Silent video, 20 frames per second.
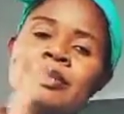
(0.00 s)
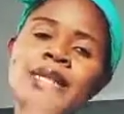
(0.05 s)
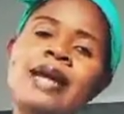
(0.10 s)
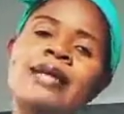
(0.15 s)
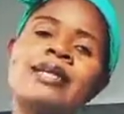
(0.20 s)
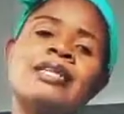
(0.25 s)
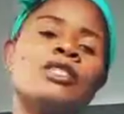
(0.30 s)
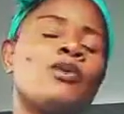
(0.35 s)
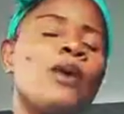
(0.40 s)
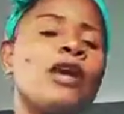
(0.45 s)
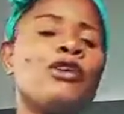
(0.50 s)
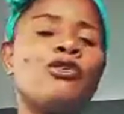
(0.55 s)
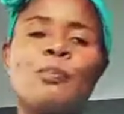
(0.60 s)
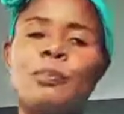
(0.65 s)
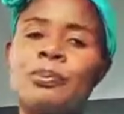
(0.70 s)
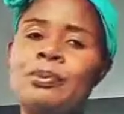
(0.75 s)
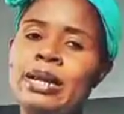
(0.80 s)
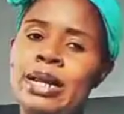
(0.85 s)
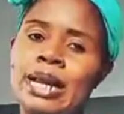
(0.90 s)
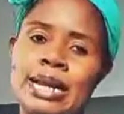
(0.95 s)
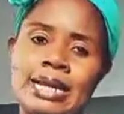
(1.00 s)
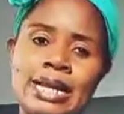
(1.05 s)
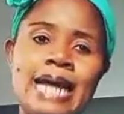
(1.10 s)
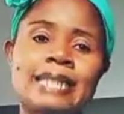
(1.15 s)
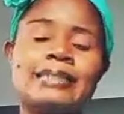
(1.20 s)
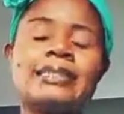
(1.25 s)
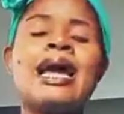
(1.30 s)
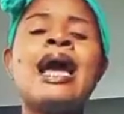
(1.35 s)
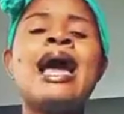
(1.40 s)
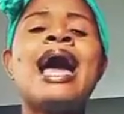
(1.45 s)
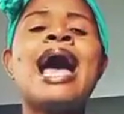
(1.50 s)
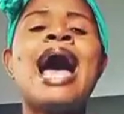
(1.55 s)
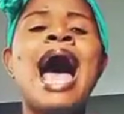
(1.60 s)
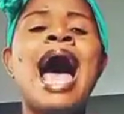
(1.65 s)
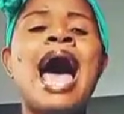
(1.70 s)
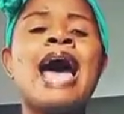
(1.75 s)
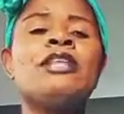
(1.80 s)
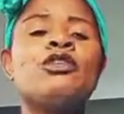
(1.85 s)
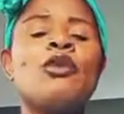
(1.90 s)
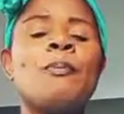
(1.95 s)
That is why you pray like that.
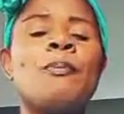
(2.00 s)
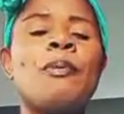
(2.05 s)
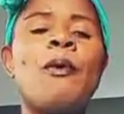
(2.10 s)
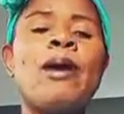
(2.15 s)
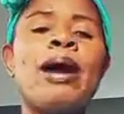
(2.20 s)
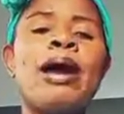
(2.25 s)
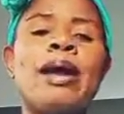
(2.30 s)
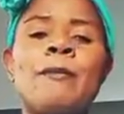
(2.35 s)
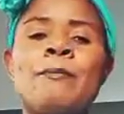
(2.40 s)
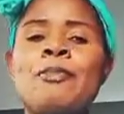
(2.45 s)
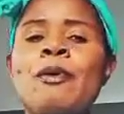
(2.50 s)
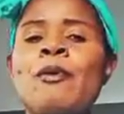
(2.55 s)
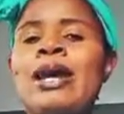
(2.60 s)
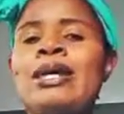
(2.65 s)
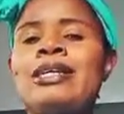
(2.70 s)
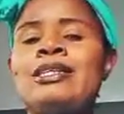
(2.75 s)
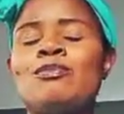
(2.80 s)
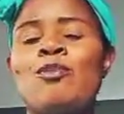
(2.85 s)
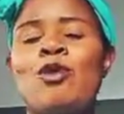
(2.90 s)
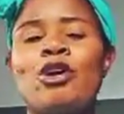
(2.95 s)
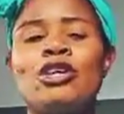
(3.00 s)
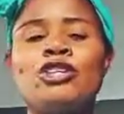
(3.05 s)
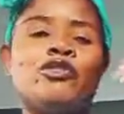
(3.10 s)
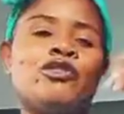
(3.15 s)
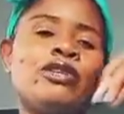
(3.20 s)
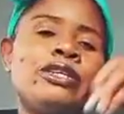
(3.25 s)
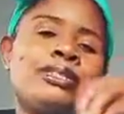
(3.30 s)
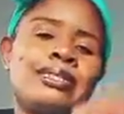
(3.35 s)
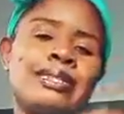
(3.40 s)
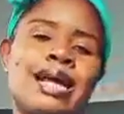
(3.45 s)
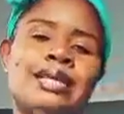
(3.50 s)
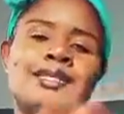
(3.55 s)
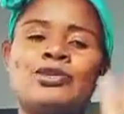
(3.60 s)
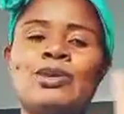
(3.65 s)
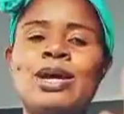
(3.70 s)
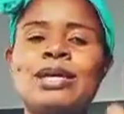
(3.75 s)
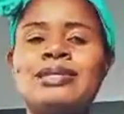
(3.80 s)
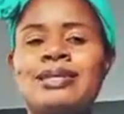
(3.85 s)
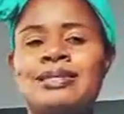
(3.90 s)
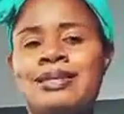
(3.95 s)
And to power empower it more, you read Psalm
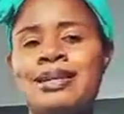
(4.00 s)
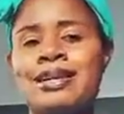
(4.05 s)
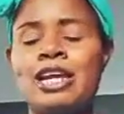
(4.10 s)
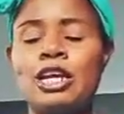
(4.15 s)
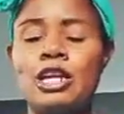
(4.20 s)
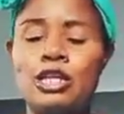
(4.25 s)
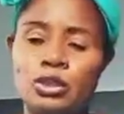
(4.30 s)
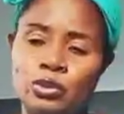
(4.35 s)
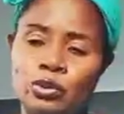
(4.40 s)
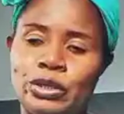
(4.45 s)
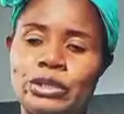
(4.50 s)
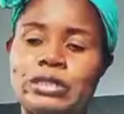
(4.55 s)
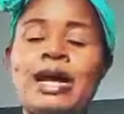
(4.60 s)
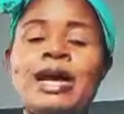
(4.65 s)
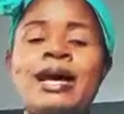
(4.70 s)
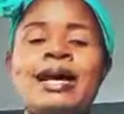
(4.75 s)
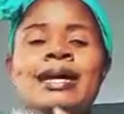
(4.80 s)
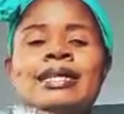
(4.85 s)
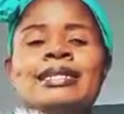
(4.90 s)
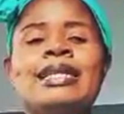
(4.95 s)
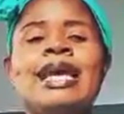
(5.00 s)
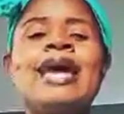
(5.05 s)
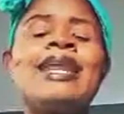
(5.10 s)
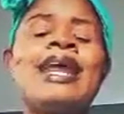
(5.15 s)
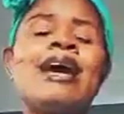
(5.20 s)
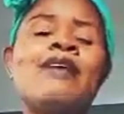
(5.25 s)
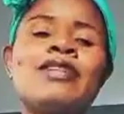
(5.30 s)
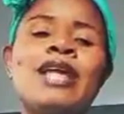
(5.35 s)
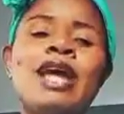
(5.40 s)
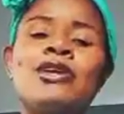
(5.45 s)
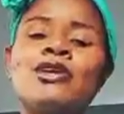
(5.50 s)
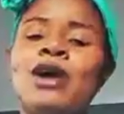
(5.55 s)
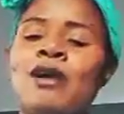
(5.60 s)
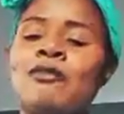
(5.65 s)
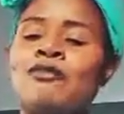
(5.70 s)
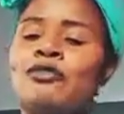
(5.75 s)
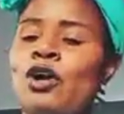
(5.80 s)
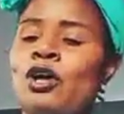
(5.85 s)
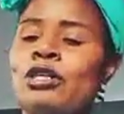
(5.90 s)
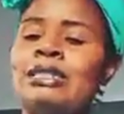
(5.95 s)
23 into it. Then after you
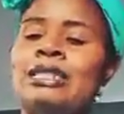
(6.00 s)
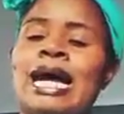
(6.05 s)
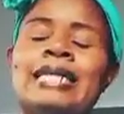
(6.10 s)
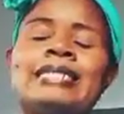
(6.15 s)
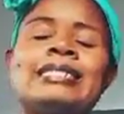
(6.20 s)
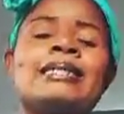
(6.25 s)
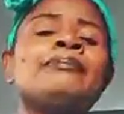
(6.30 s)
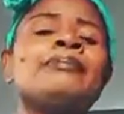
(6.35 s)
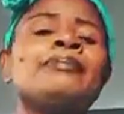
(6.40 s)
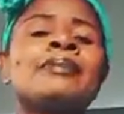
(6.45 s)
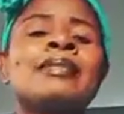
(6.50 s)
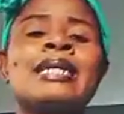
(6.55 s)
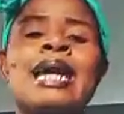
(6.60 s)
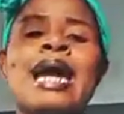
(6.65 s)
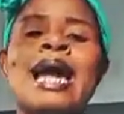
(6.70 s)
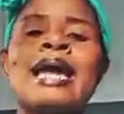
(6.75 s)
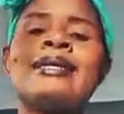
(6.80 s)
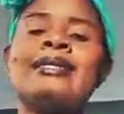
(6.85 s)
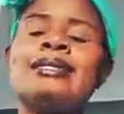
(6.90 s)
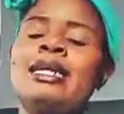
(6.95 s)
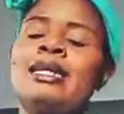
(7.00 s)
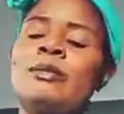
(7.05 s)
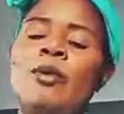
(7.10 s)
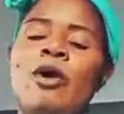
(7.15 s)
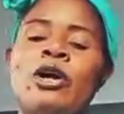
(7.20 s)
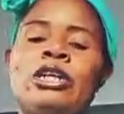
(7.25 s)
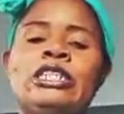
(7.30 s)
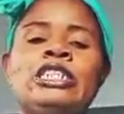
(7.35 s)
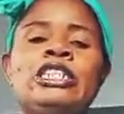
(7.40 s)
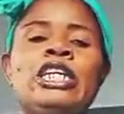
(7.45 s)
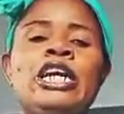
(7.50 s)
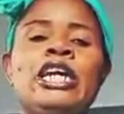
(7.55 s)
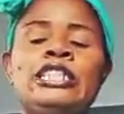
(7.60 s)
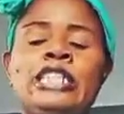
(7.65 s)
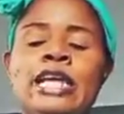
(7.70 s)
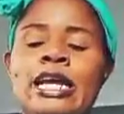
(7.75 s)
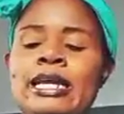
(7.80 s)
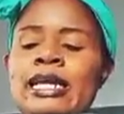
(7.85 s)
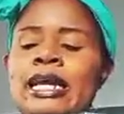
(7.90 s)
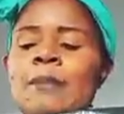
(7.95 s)
have done that, carry the money,
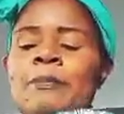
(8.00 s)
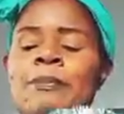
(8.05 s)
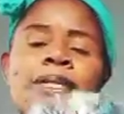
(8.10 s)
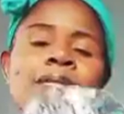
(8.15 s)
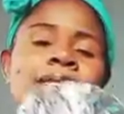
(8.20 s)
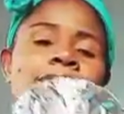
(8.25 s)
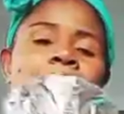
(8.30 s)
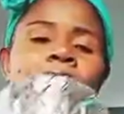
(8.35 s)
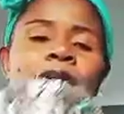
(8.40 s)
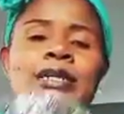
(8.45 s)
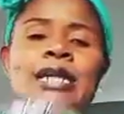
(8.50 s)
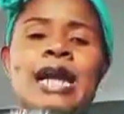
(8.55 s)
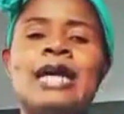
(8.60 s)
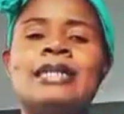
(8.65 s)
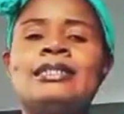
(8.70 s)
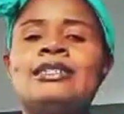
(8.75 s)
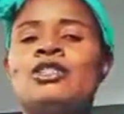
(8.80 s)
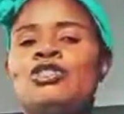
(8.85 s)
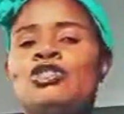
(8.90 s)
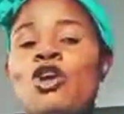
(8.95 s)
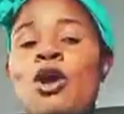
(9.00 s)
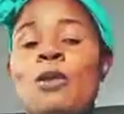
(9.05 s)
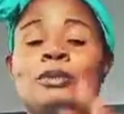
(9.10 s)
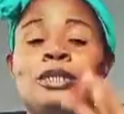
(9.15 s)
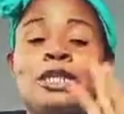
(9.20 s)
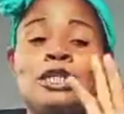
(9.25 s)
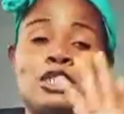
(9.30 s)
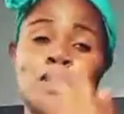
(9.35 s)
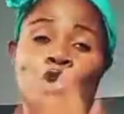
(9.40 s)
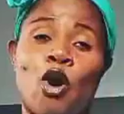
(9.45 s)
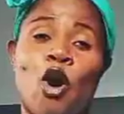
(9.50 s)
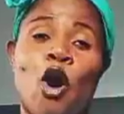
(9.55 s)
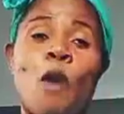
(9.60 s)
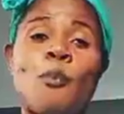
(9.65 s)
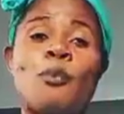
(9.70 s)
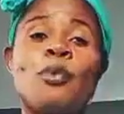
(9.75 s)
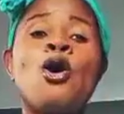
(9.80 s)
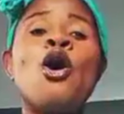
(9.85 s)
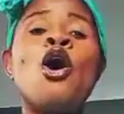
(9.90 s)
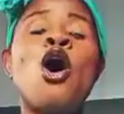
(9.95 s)
JJ, keep it down and drop this
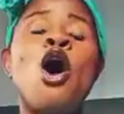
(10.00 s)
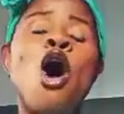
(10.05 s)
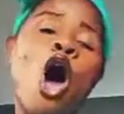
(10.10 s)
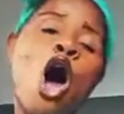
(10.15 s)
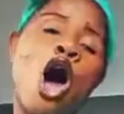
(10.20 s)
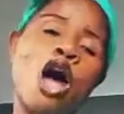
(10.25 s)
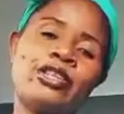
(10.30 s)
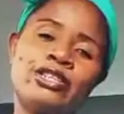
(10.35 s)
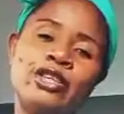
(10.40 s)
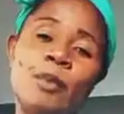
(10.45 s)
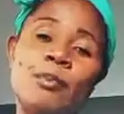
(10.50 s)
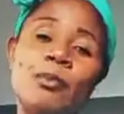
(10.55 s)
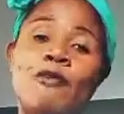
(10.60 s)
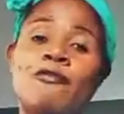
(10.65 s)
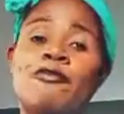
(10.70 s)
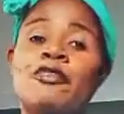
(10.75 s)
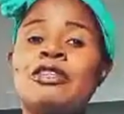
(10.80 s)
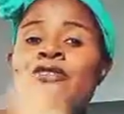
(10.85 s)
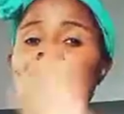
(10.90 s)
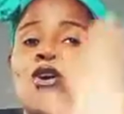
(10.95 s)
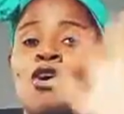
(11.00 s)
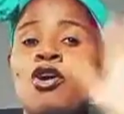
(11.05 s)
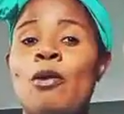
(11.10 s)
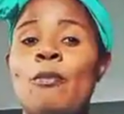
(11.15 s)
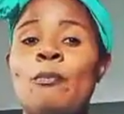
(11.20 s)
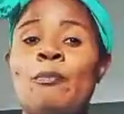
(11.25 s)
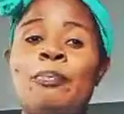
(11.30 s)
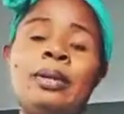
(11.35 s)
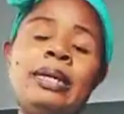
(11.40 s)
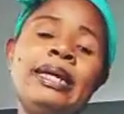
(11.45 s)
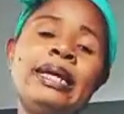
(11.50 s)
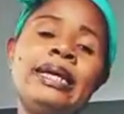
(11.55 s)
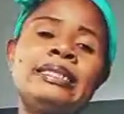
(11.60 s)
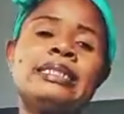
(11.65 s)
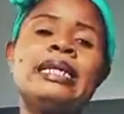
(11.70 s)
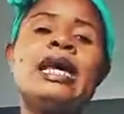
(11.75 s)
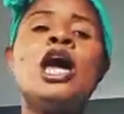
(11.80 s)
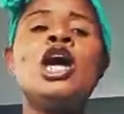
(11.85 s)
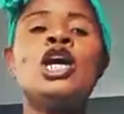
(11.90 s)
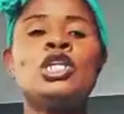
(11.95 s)
cup on top of it for
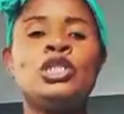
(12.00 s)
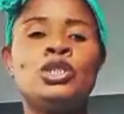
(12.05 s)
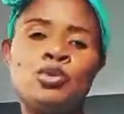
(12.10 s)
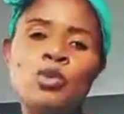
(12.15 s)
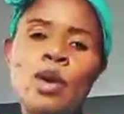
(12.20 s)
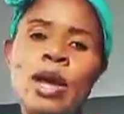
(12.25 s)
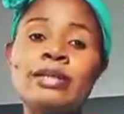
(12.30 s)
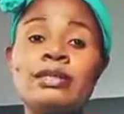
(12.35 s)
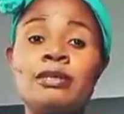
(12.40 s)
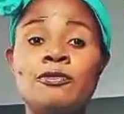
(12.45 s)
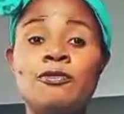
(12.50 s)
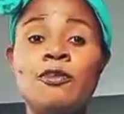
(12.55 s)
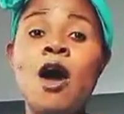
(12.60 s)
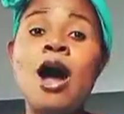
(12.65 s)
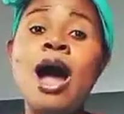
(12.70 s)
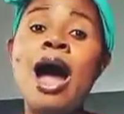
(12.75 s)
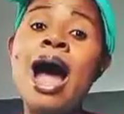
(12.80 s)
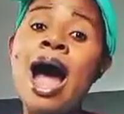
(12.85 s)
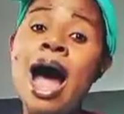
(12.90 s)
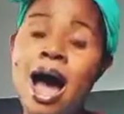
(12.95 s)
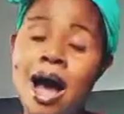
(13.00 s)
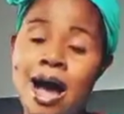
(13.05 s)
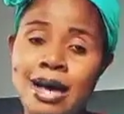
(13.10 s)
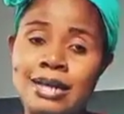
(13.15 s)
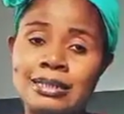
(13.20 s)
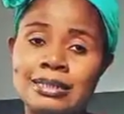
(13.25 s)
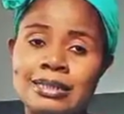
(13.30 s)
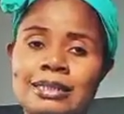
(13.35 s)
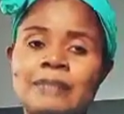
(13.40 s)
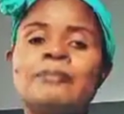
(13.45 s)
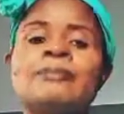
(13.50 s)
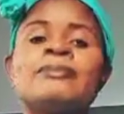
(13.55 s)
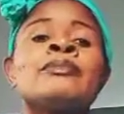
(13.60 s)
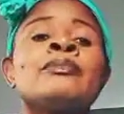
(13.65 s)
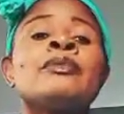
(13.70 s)
complete 24 hours.